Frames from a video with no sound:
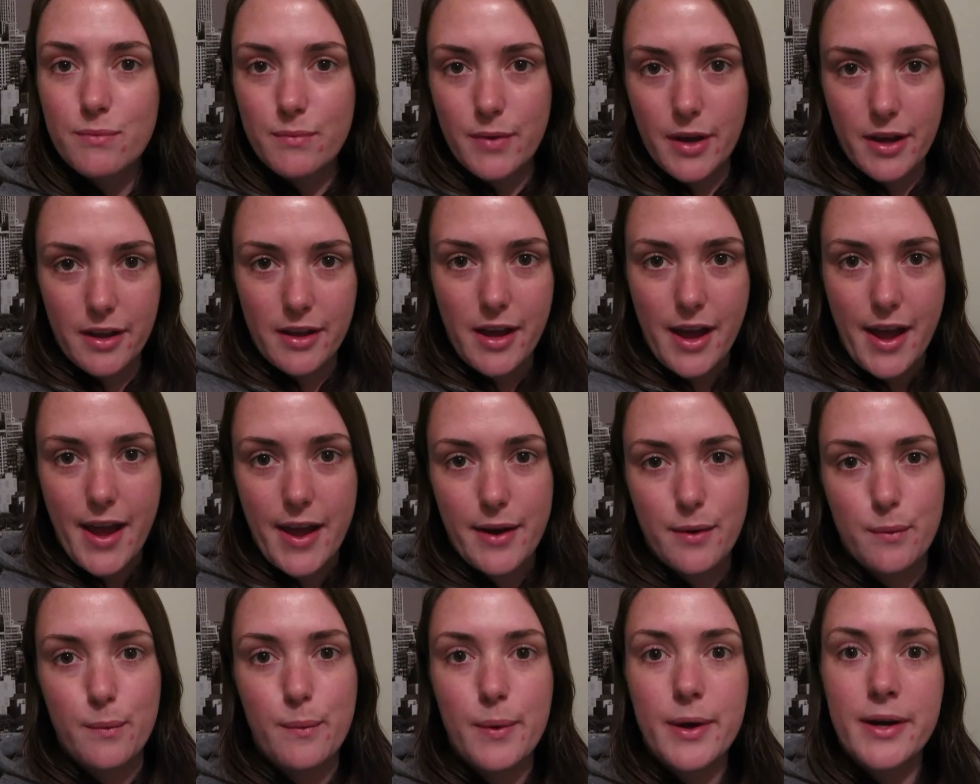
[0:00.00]
Well, I
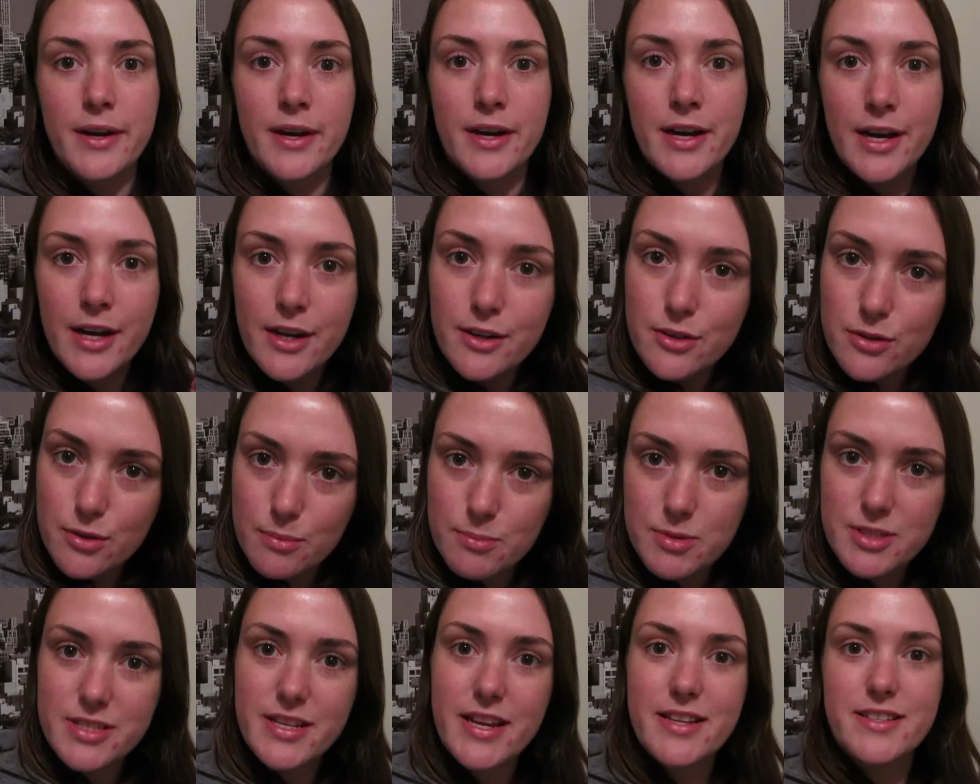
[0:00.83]
had a
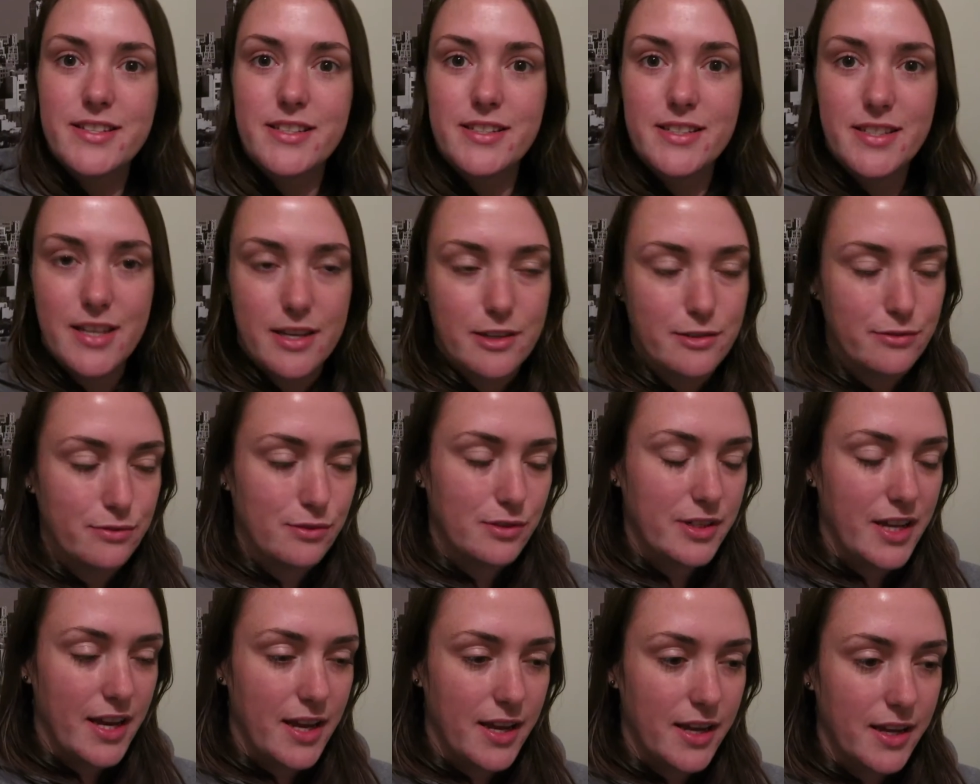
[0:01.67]
100%
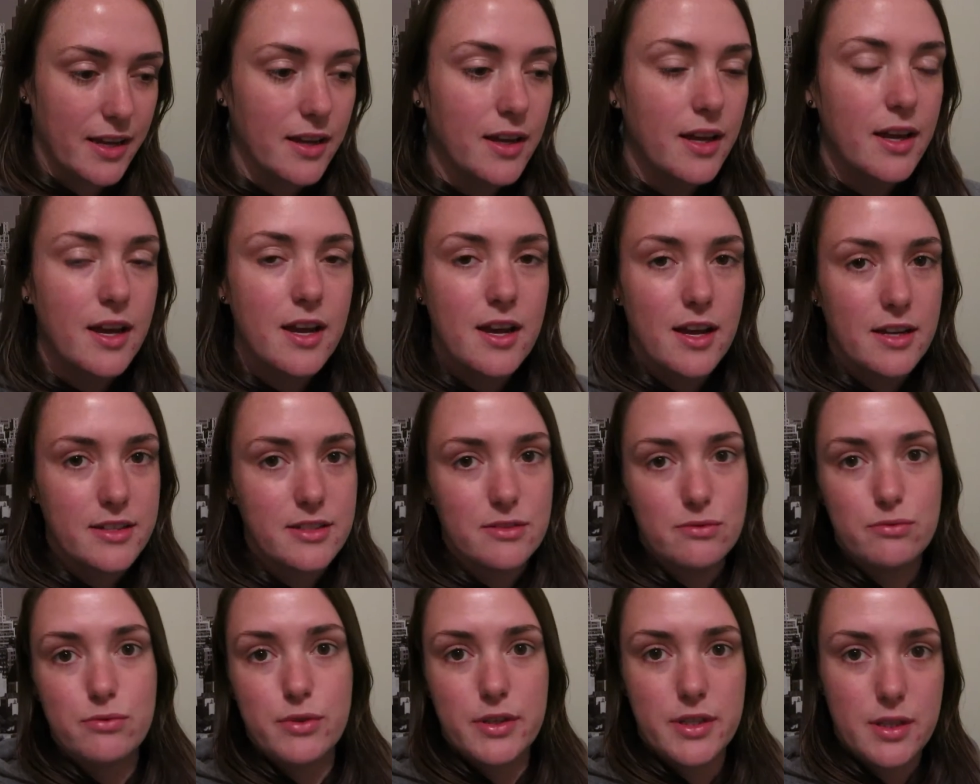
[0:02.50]
successful day.
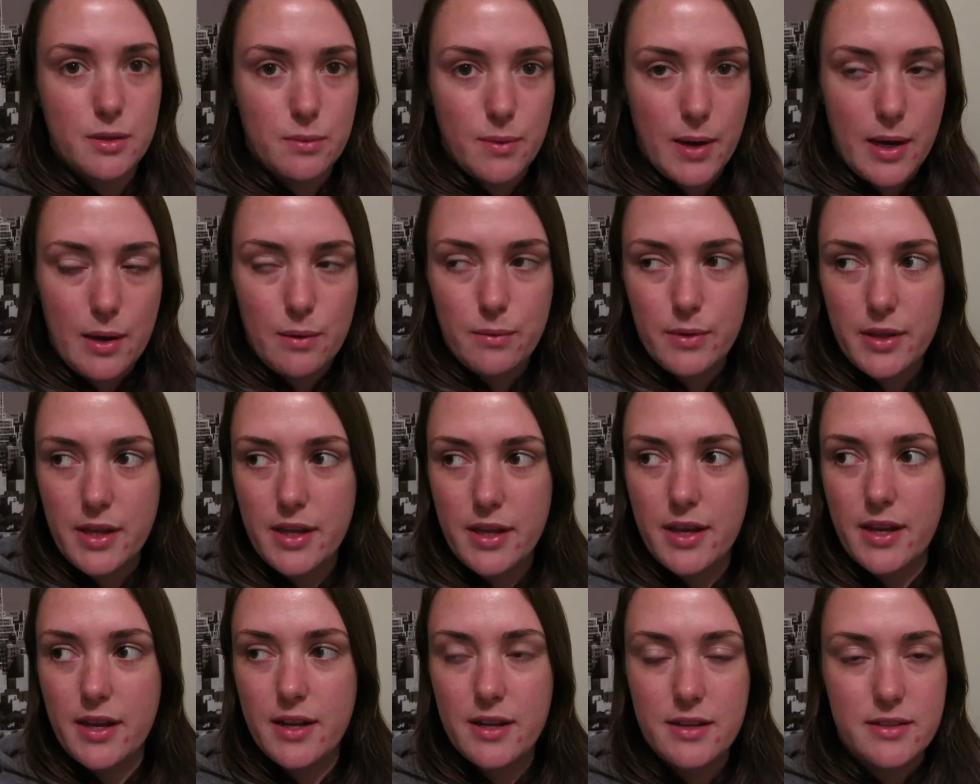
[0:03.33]
Did really well with
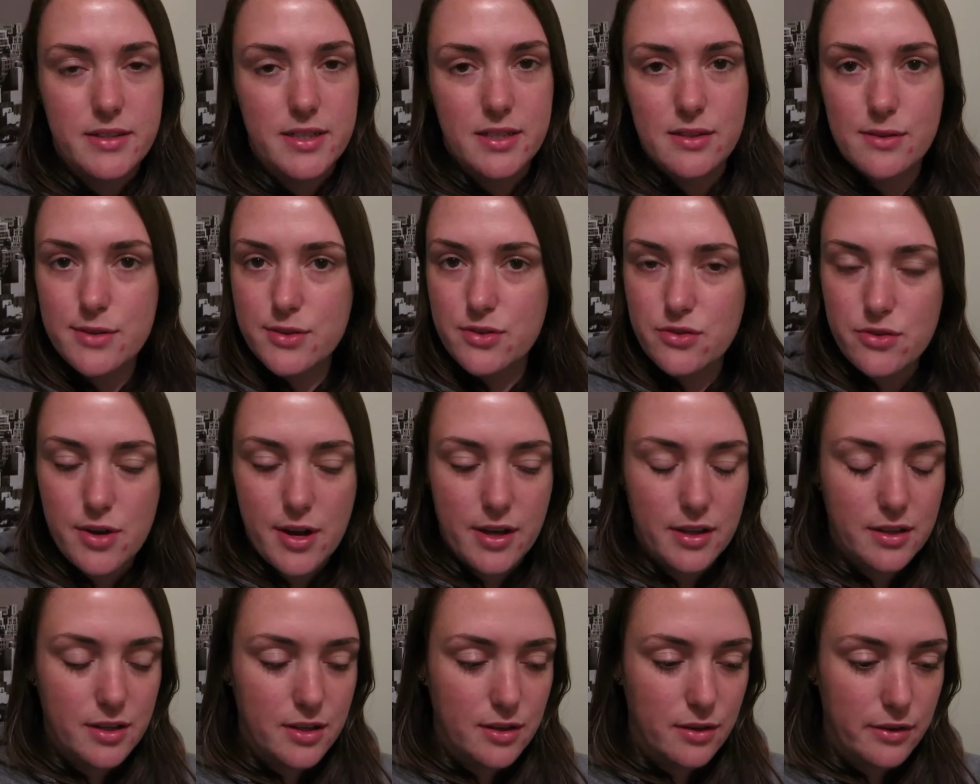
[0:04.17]
it, did not
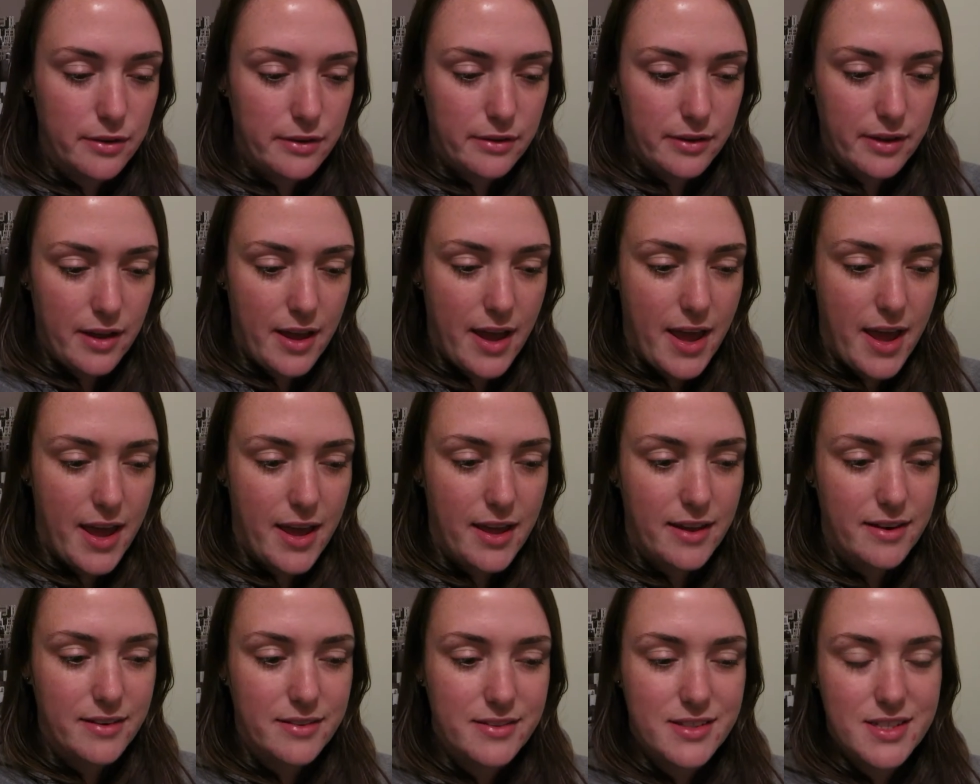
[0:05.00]
struggle at all,
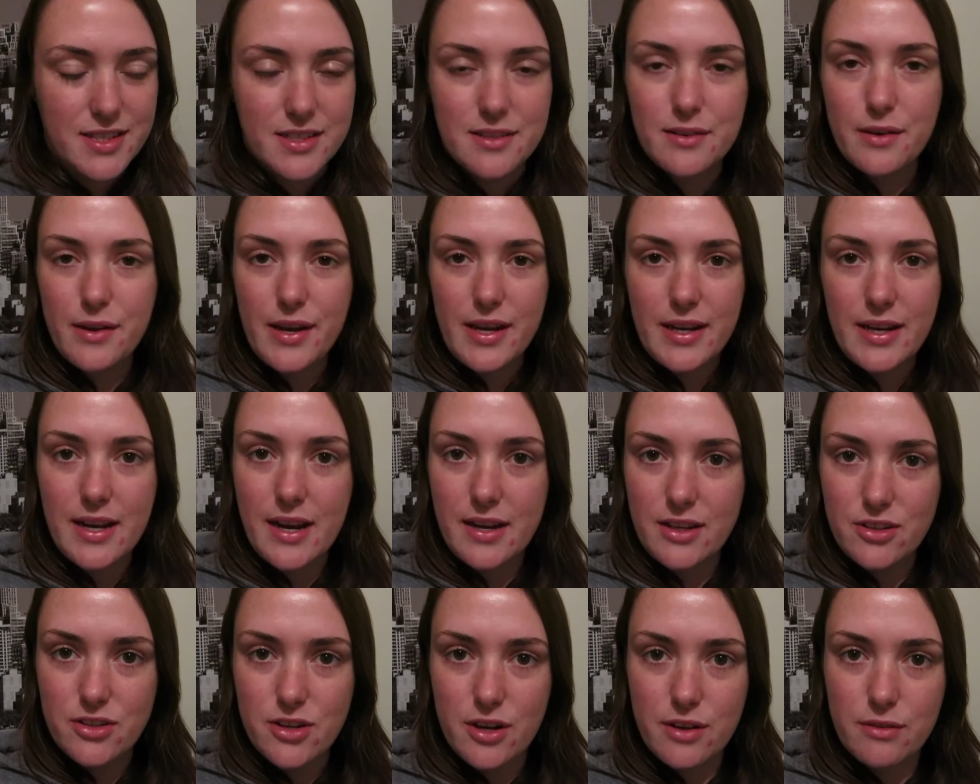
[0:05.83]
and did not eat
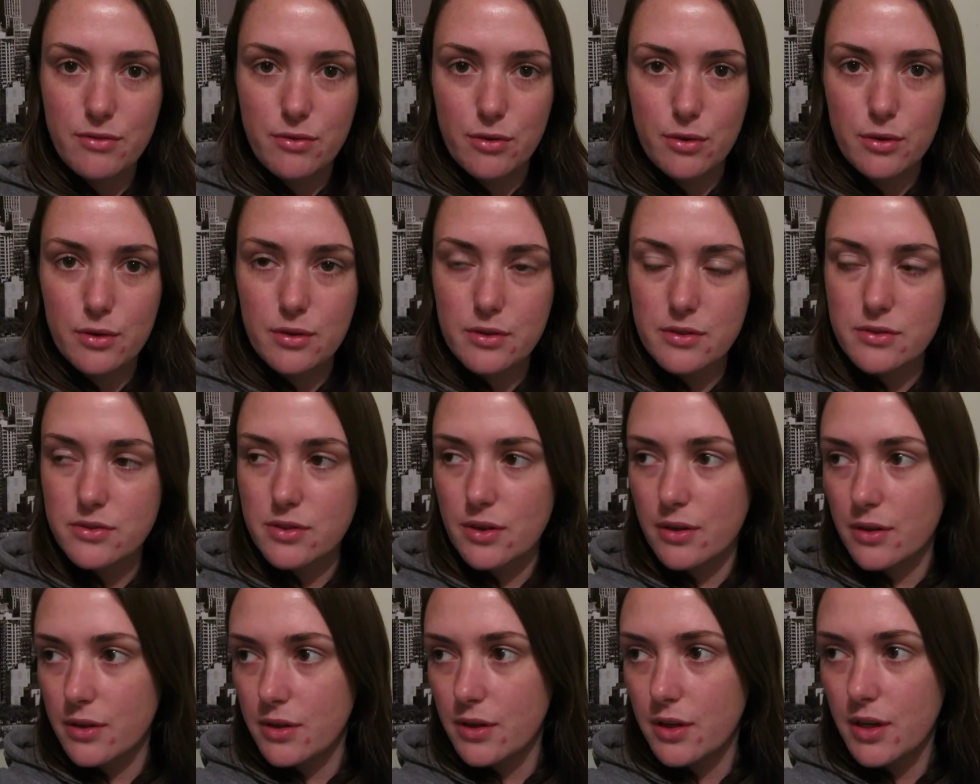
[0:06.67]
any junk food.
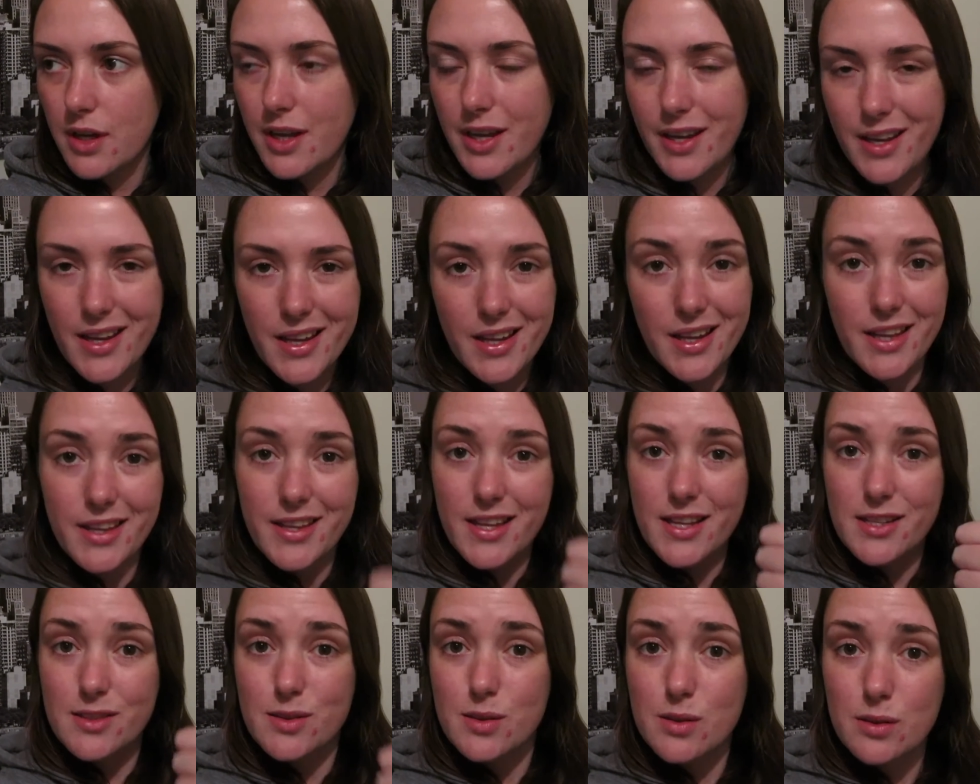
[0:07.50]
So
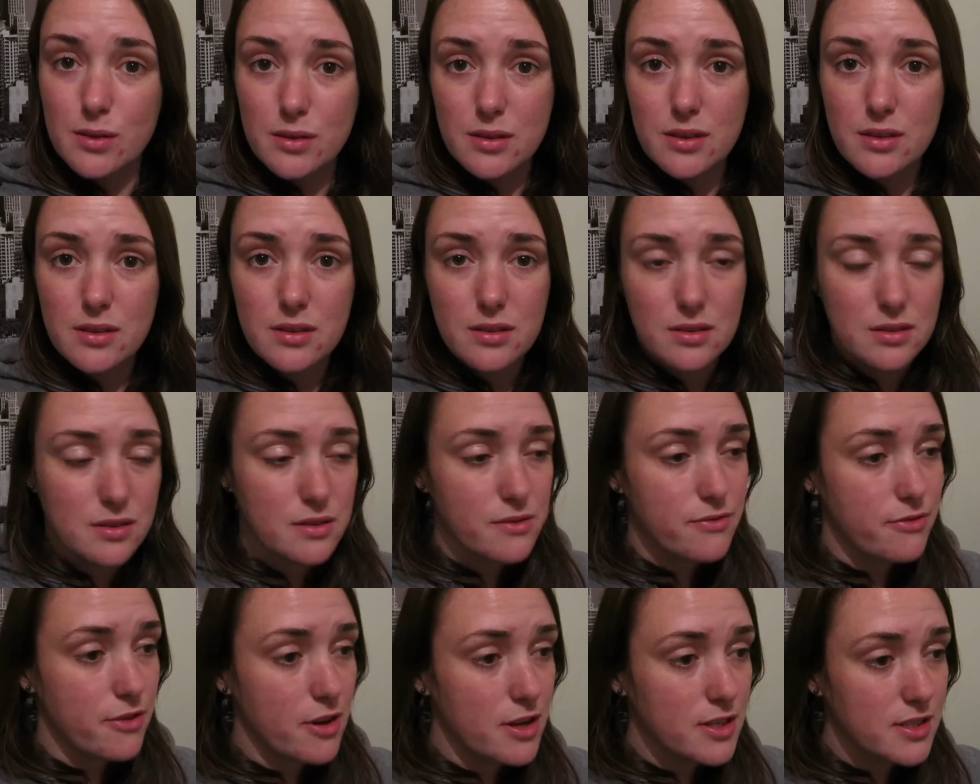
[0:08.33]
that's good. It's
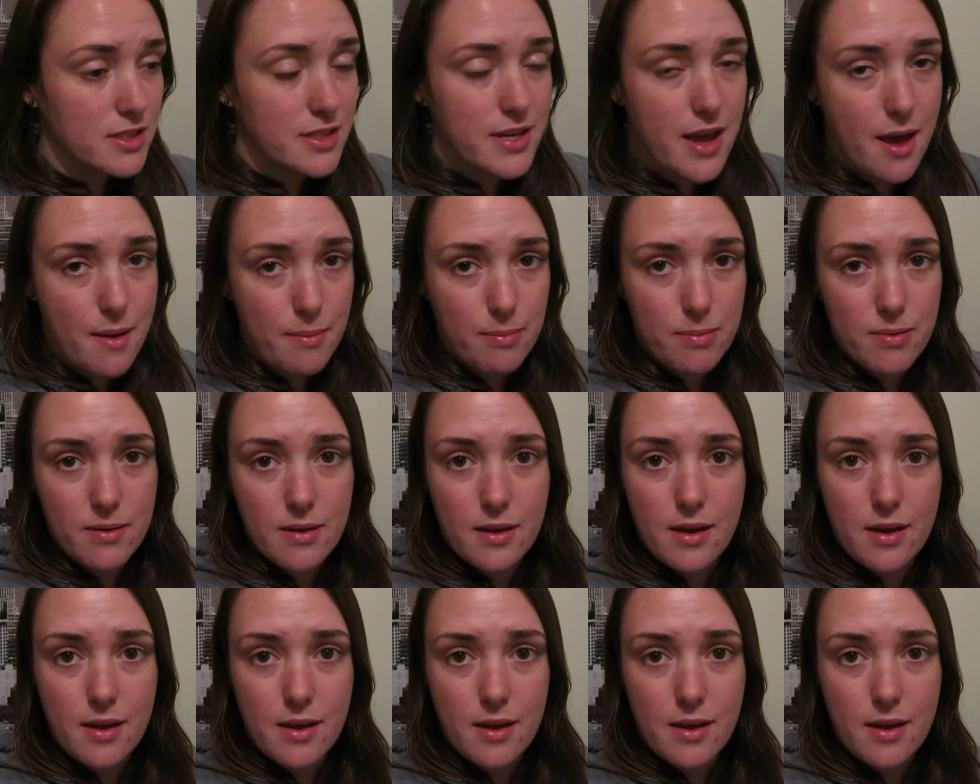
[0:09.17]
the first step.